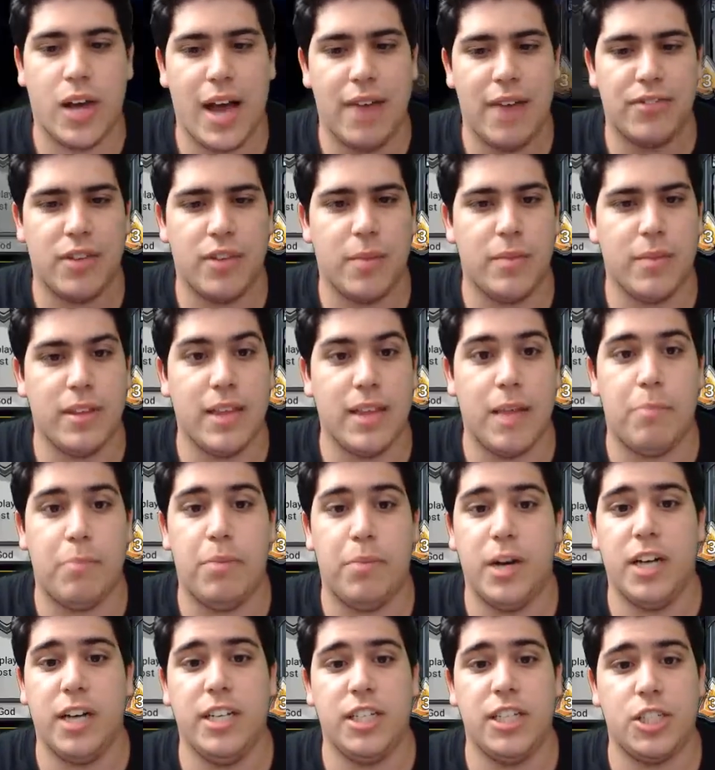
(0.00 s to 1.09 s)
something that
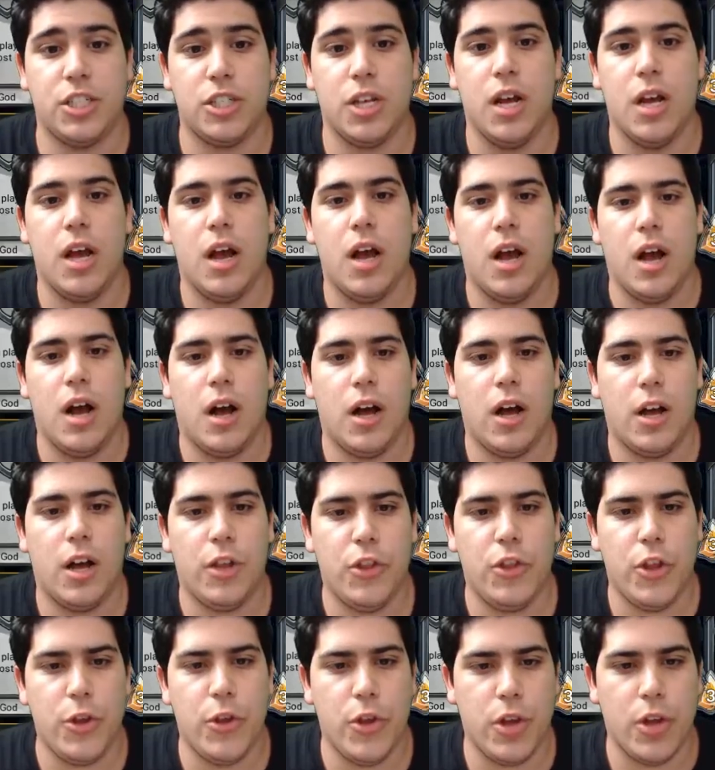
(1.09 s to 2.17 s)
punish
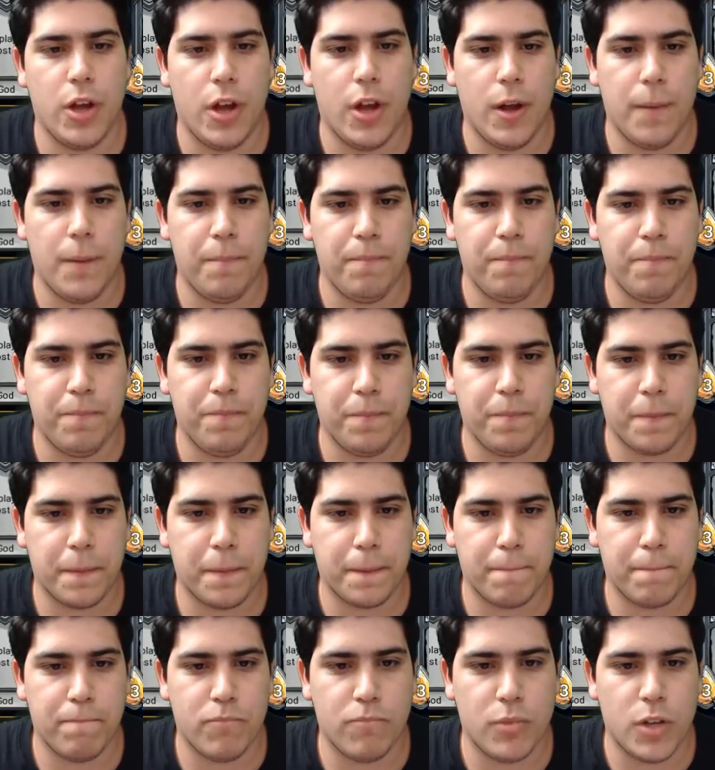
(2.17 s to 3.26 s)

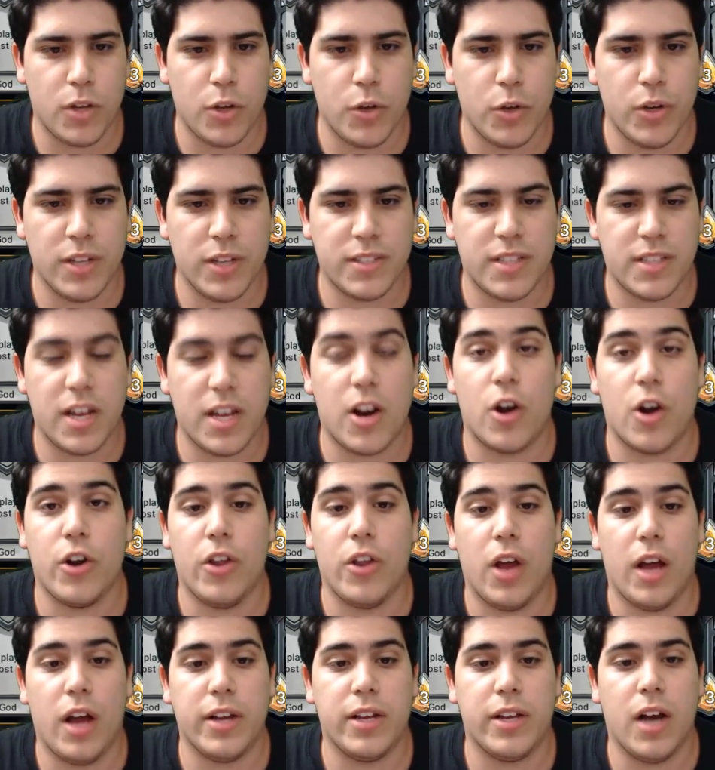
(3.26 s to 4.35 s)
the units that are
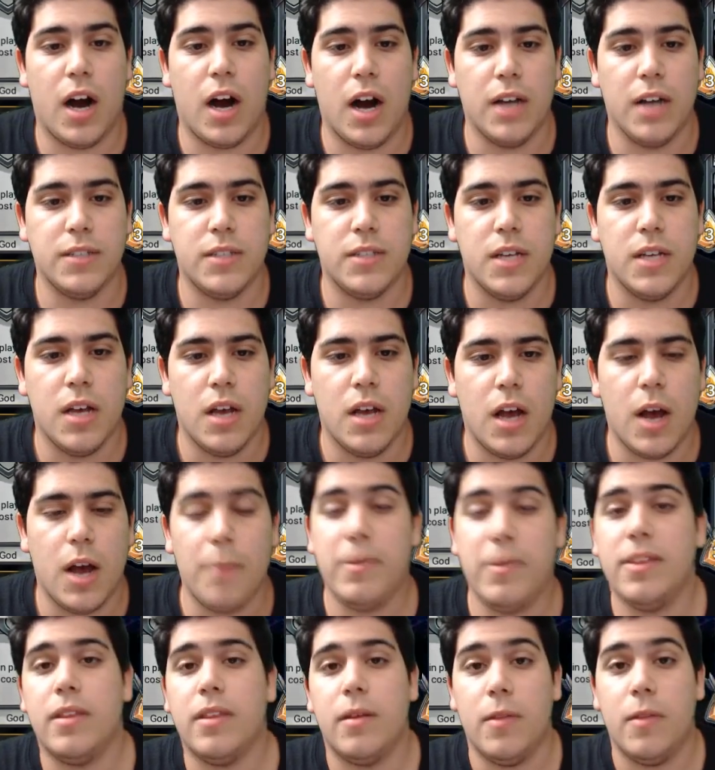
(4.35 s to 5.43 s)
not gods. I
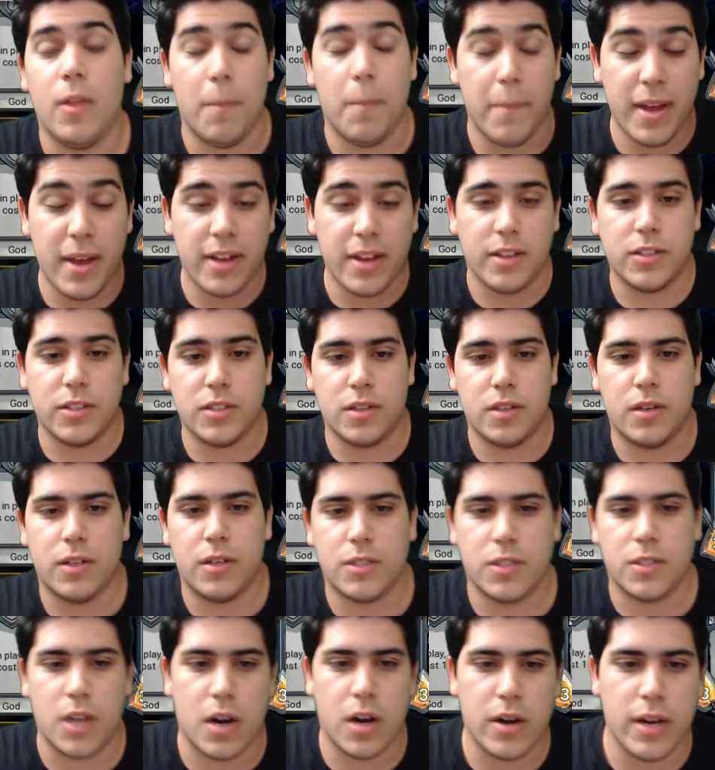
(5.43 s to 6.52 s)
mean the minions.
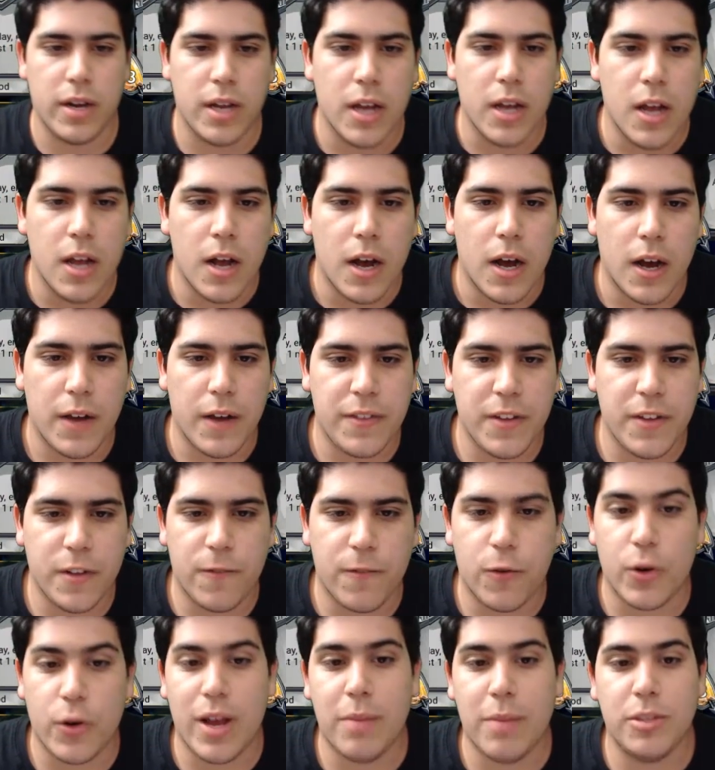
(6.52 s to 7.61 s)
Sorry. Deal
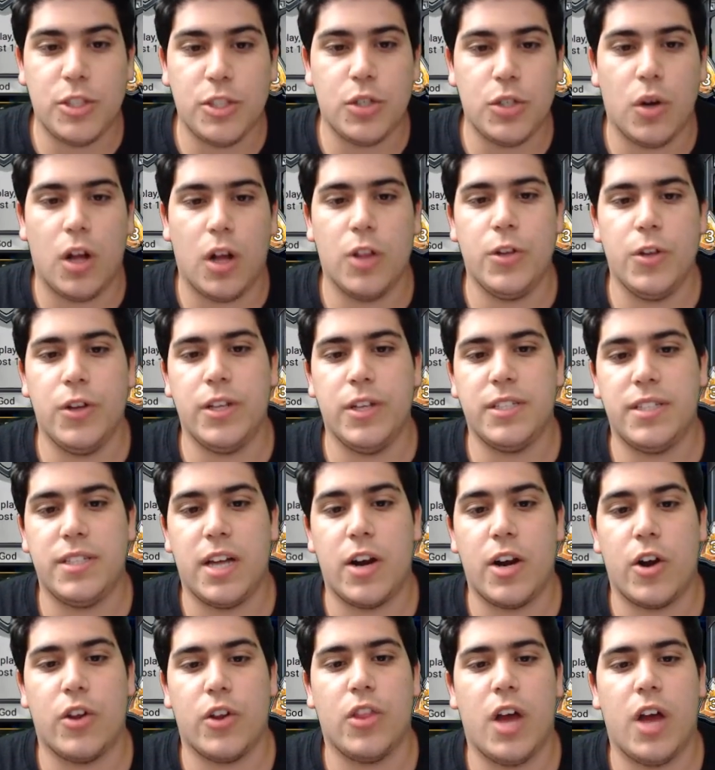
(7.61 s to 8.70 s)
4 damage to all units that
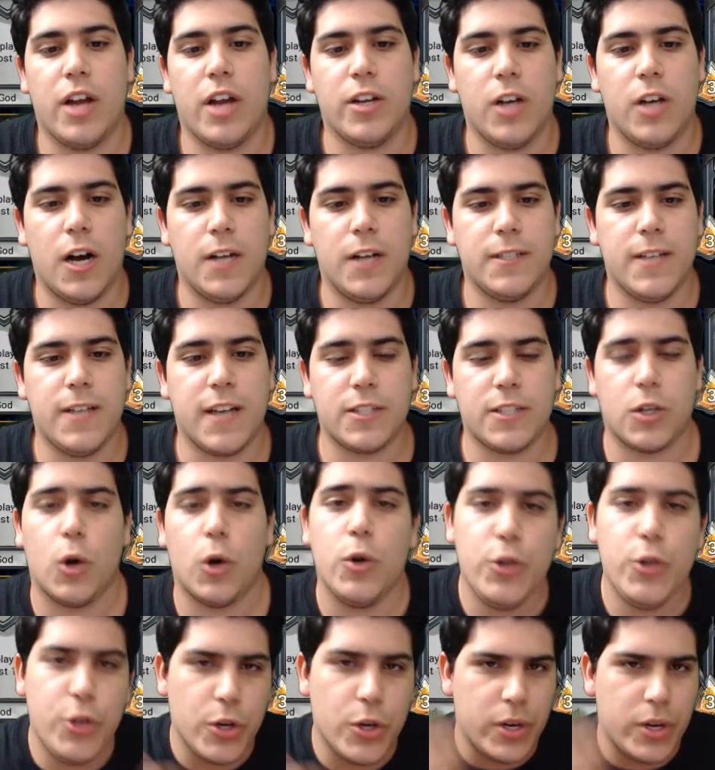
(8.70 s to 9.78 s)
are not gods. Yeah. So
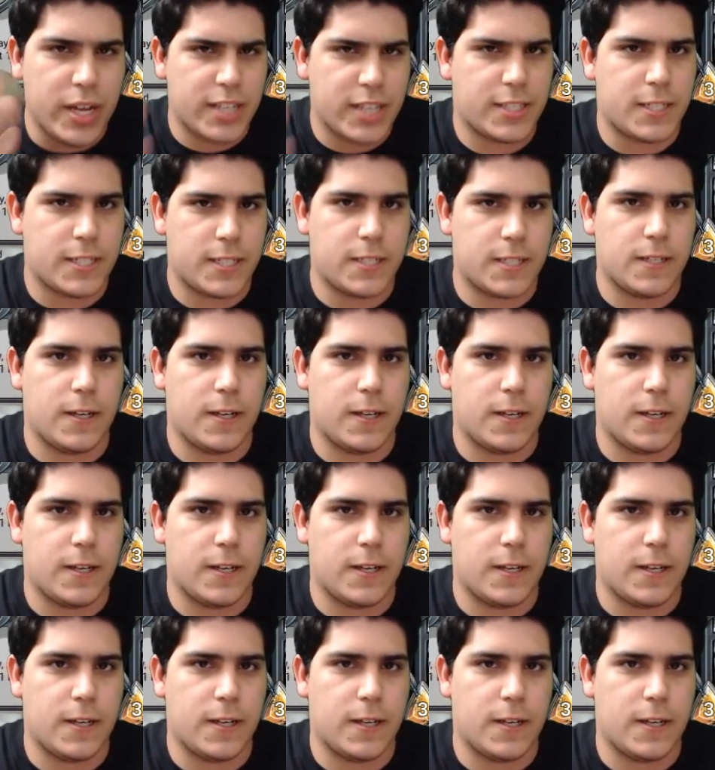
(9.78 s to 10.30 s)
units.